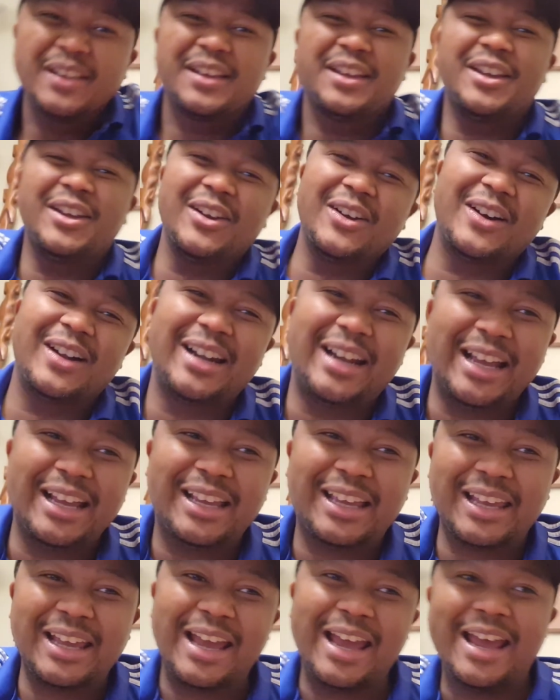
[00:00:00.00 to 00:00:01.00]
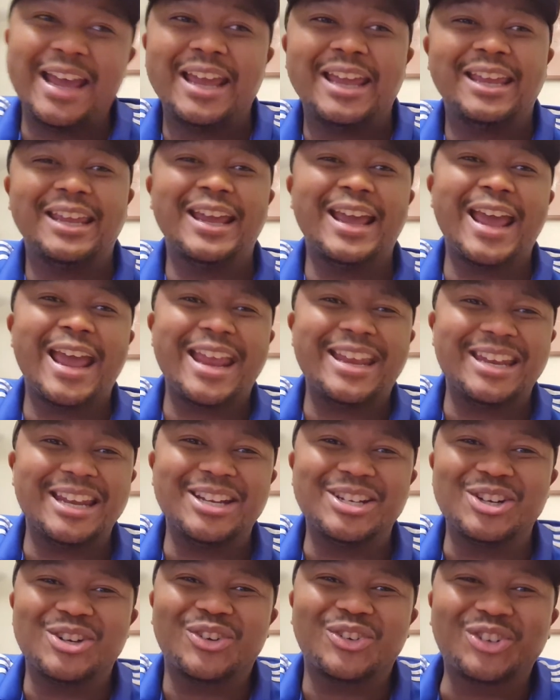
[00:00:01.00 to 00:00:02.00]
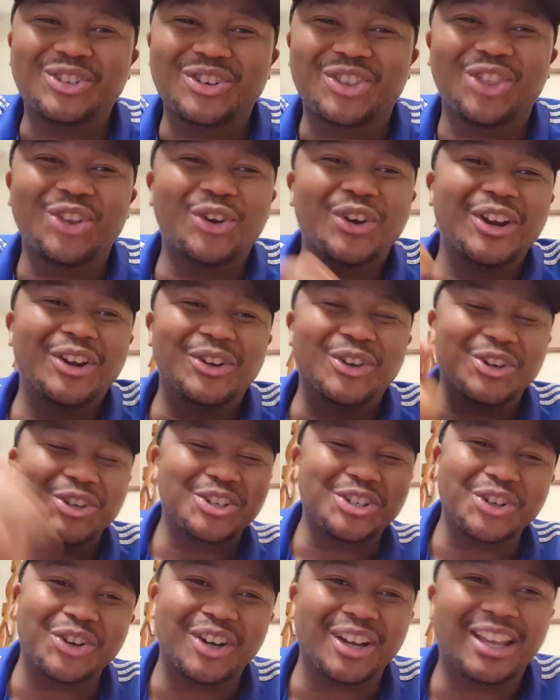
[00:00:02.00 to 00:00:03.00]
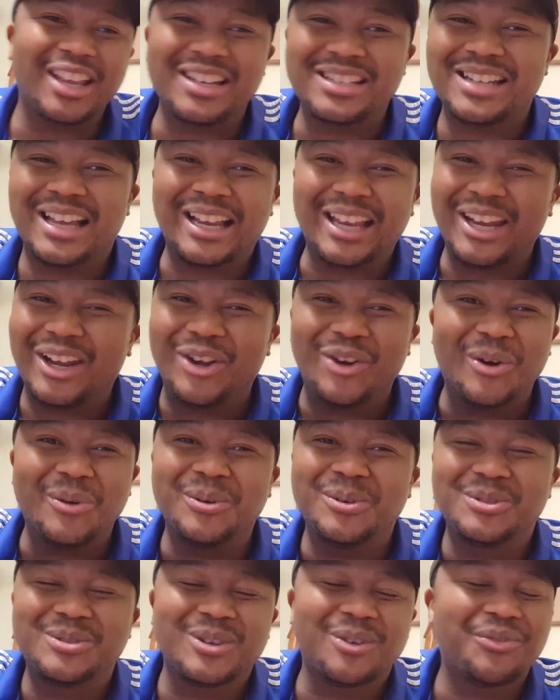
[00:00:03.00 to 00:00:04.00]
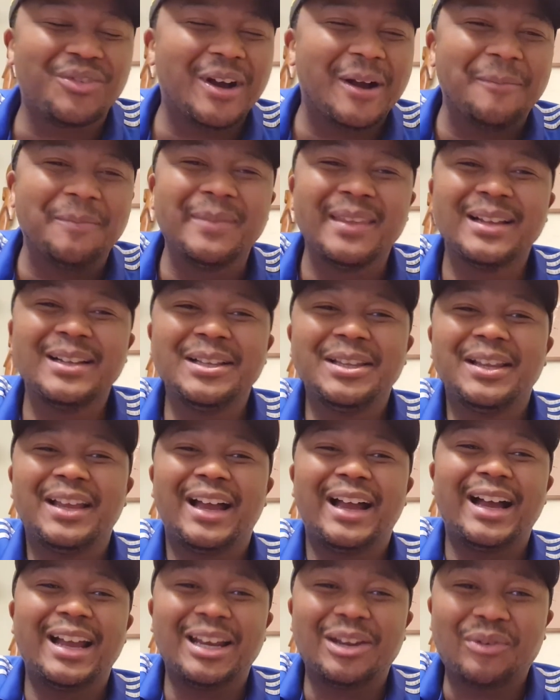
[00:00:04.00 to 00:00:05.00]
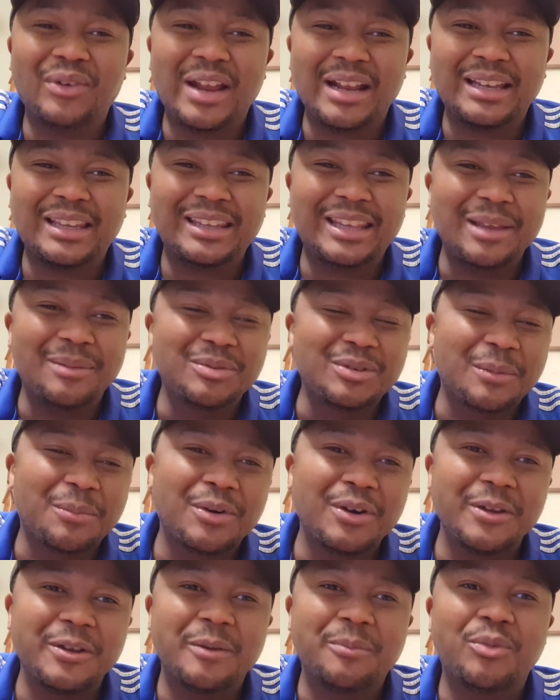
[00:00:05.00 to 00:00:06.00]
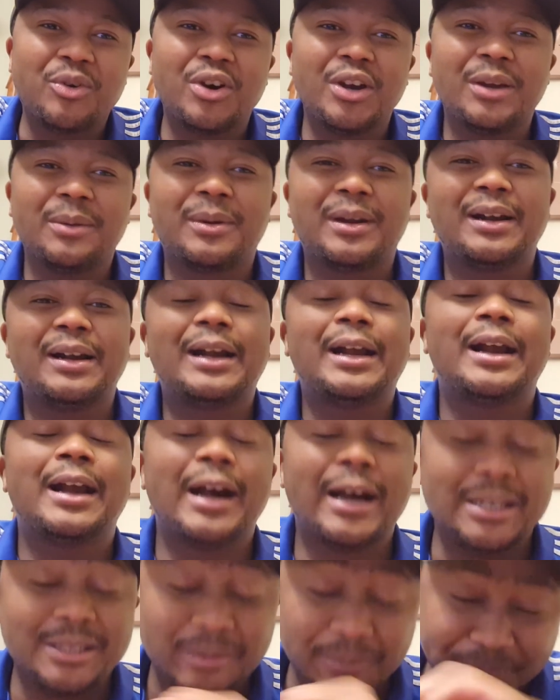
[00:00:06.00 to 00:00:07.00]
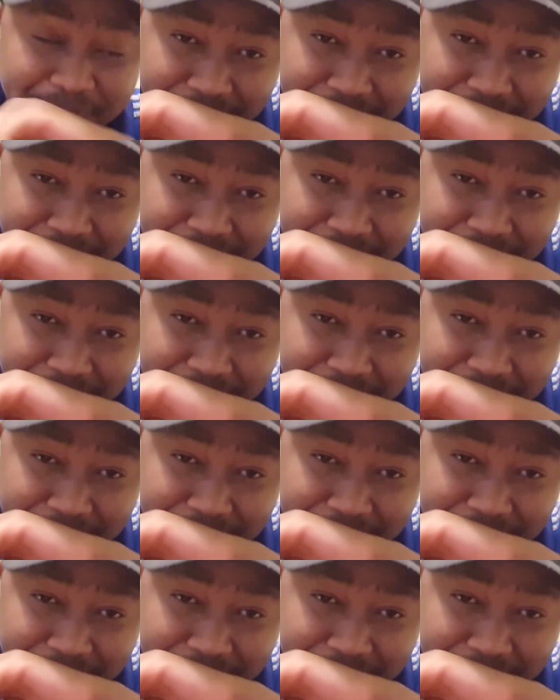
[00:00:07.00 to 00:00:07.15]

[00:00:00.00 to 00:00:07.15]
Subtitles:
you know, like a ninja throwing those shurikens like in Naruto, fam. And if you like to keep supporting your boy, guys,